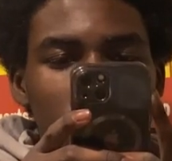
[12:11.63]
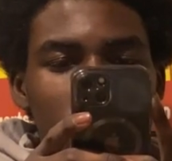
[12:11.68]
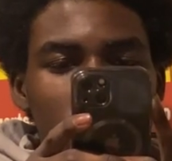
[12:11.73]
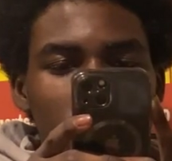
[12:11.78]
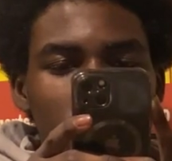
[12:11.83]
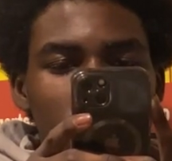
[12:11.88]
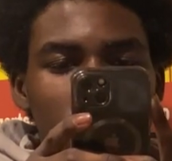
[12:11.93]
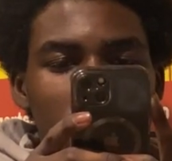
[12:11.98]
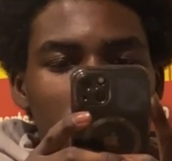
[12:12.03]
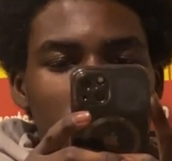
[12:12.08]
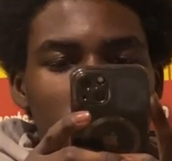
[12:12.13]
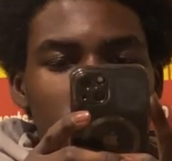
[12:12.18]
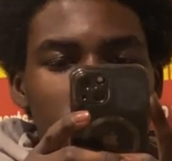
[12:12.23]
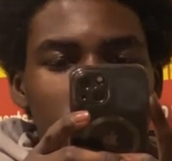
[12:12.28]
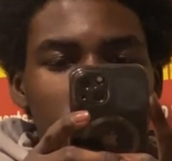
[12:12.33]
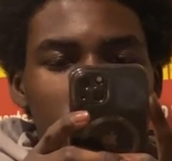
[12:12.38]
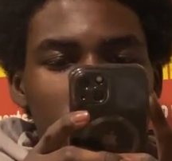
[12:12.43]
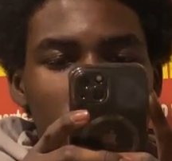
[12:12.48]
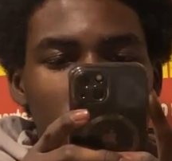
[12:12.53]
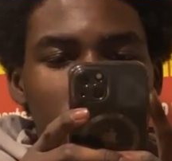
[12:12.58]
I'm not even
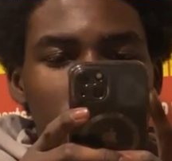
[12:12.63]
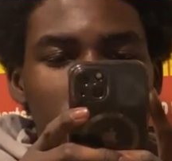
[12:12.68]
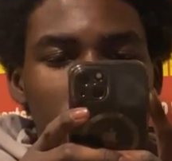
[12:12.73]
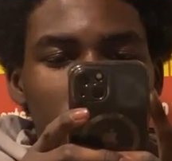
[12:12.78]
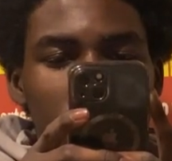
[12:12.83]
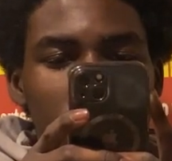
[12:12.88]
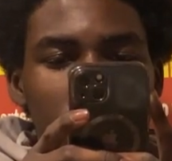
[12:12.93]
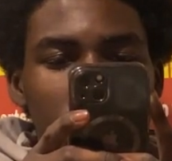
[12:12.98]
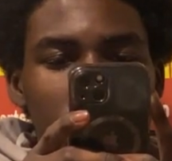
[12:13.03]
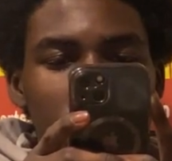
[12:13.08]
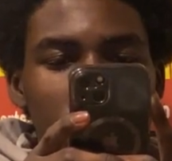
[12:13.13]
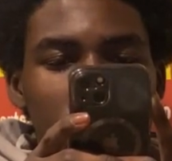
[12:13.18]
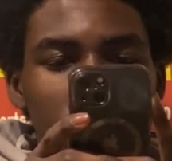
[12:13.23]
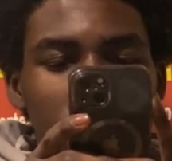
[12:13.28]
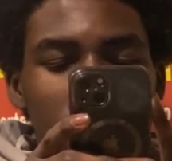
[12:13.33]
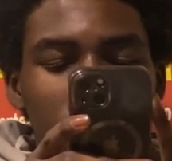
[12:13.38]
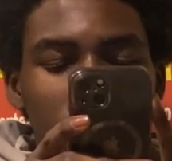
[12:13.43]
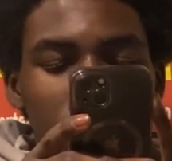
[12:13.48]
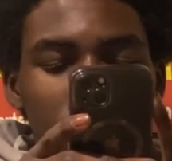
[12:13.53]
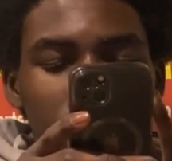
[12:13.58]
showing it.
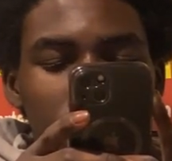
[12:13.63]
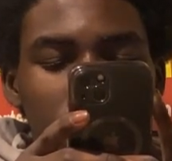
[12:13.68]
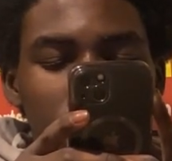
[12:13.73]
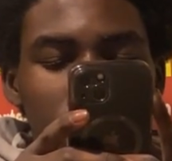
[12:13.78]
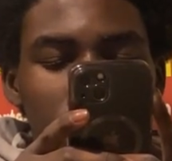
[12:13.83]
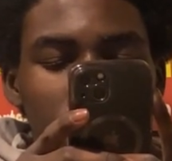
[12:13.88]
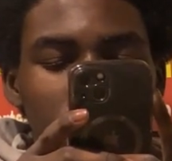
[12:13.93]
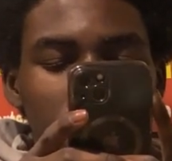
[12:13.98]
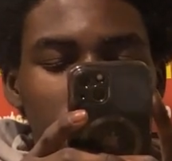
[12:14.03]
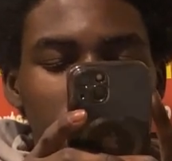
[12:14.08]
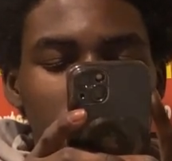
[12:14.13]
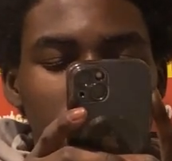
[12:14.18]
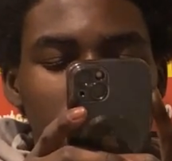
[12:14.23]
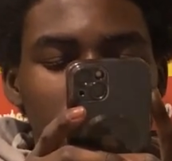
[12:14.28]
Feel me?